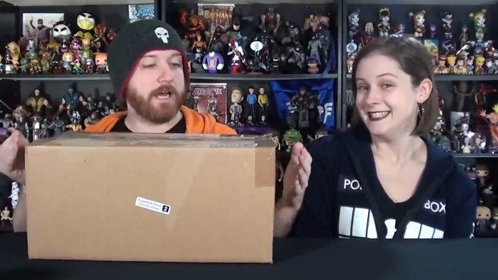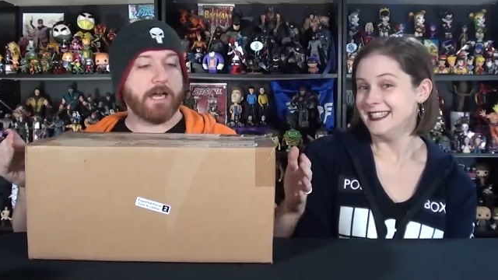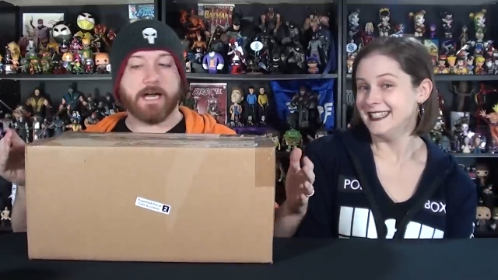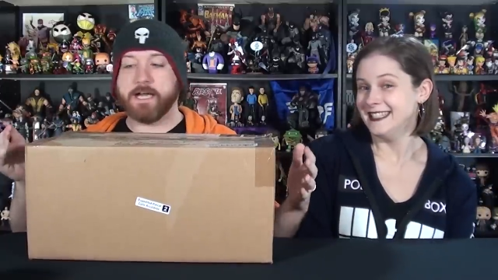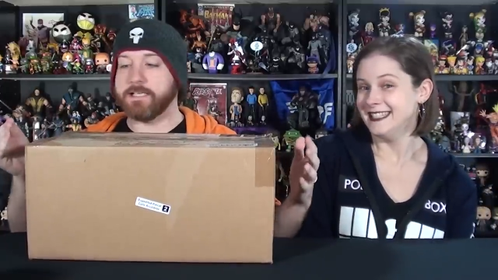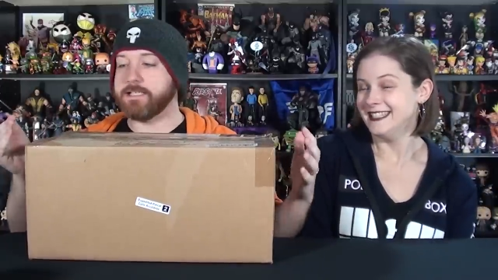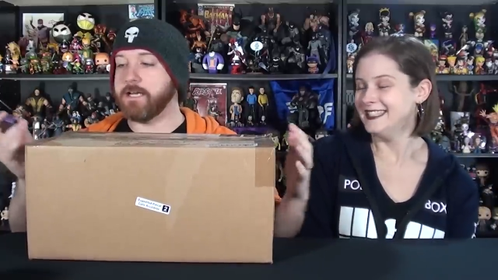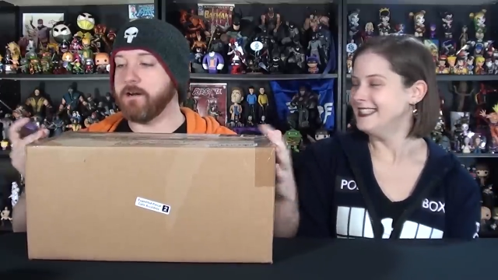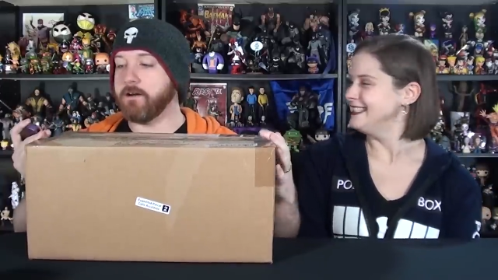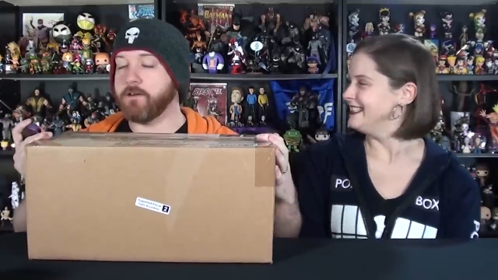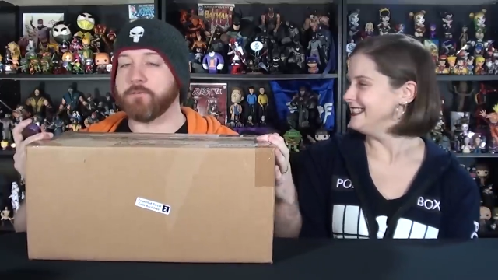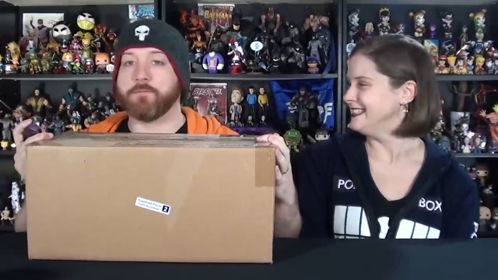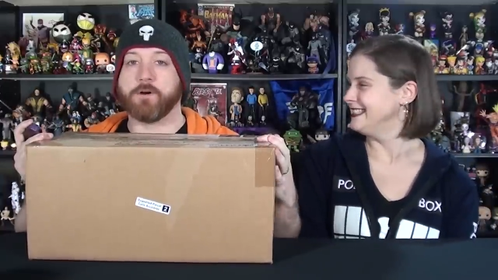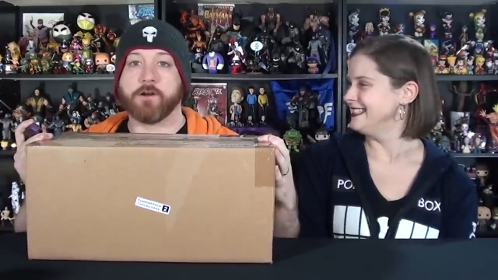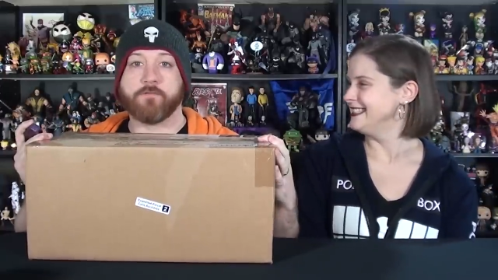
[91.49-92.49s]
Speaker 1: Uh, Derek
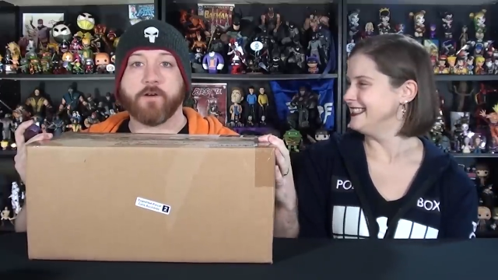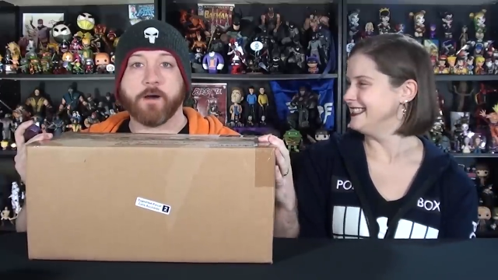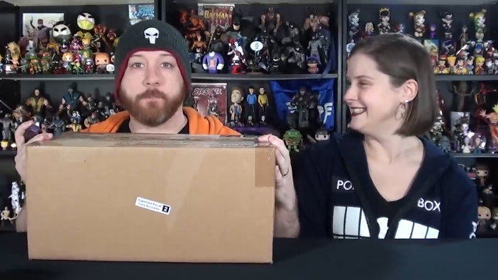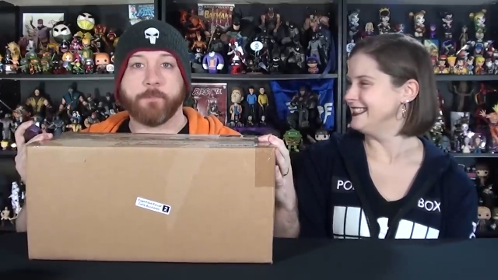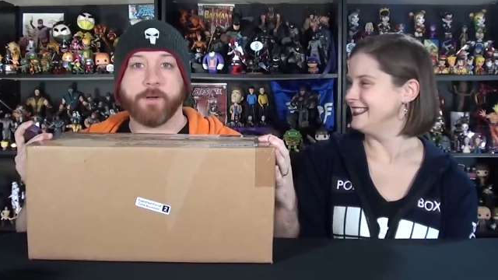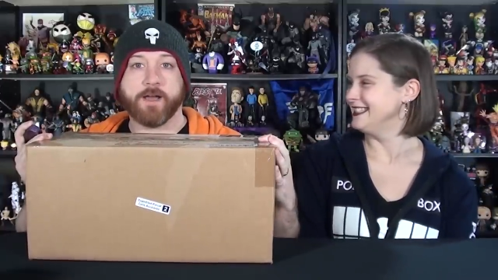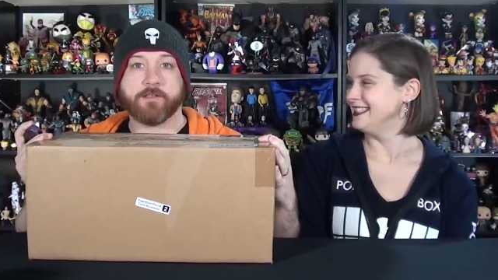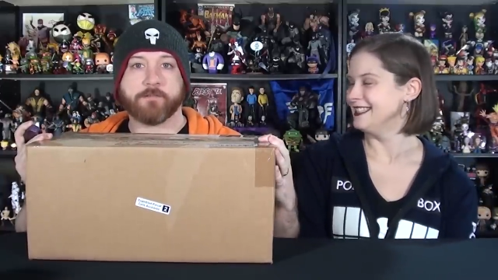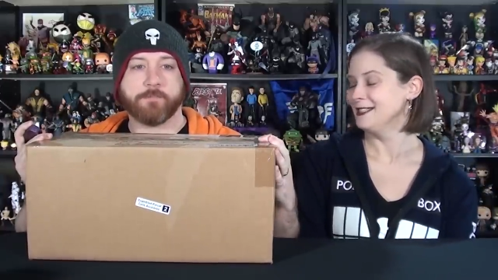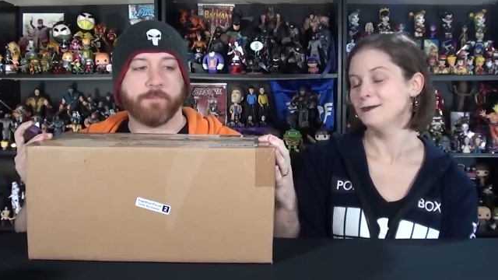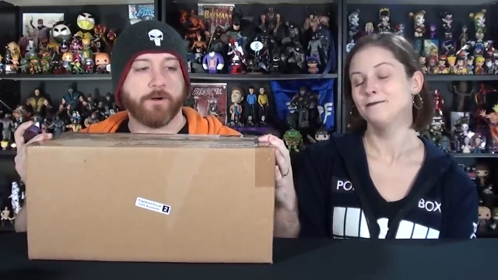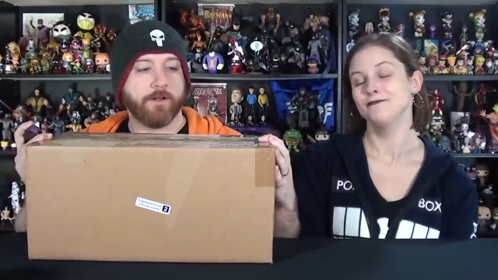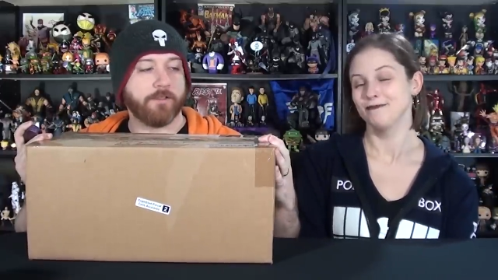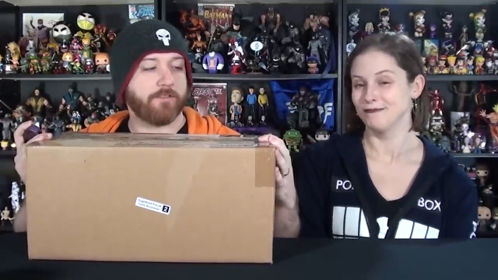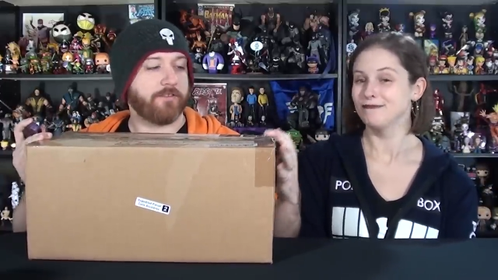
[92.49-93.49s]
is one of our best
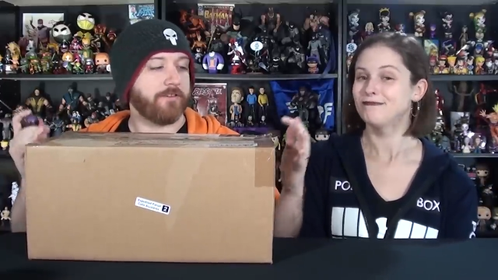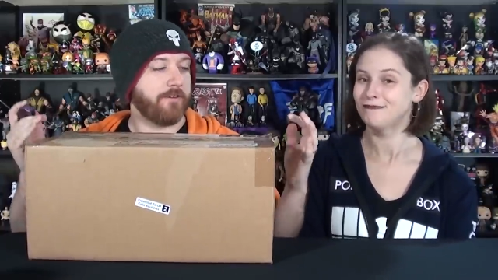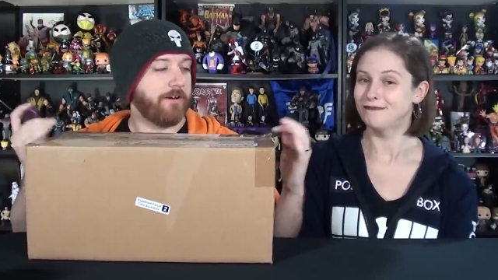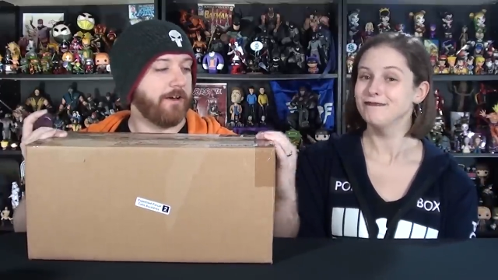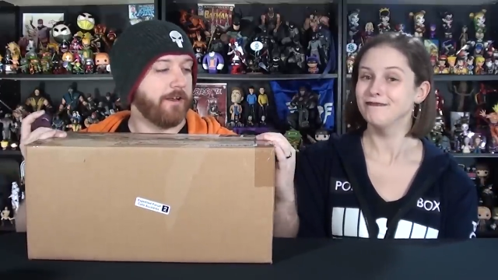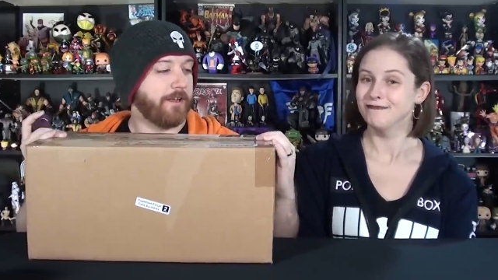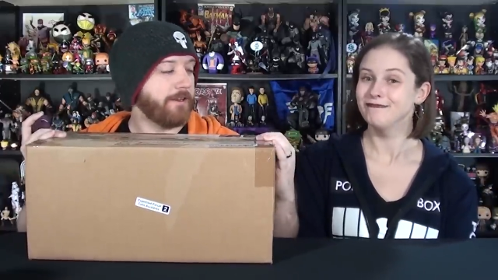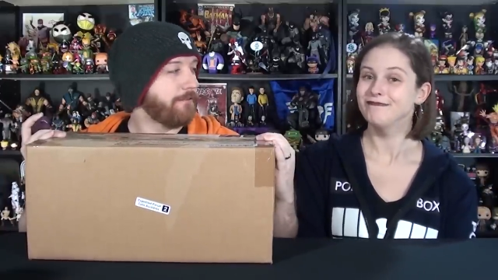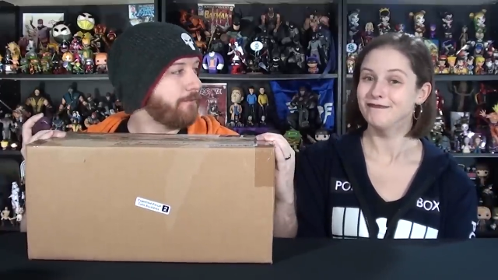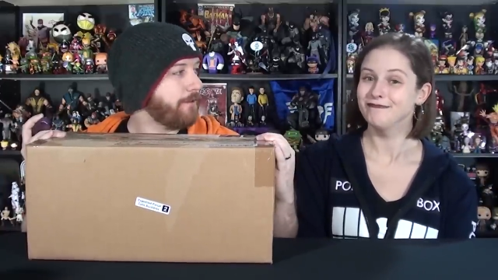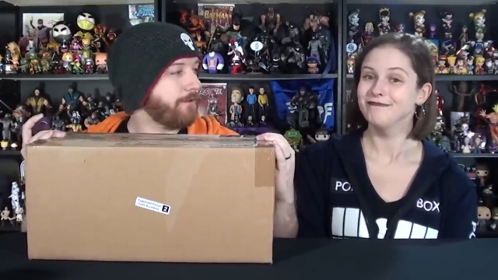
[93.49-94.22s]
buds. Uh,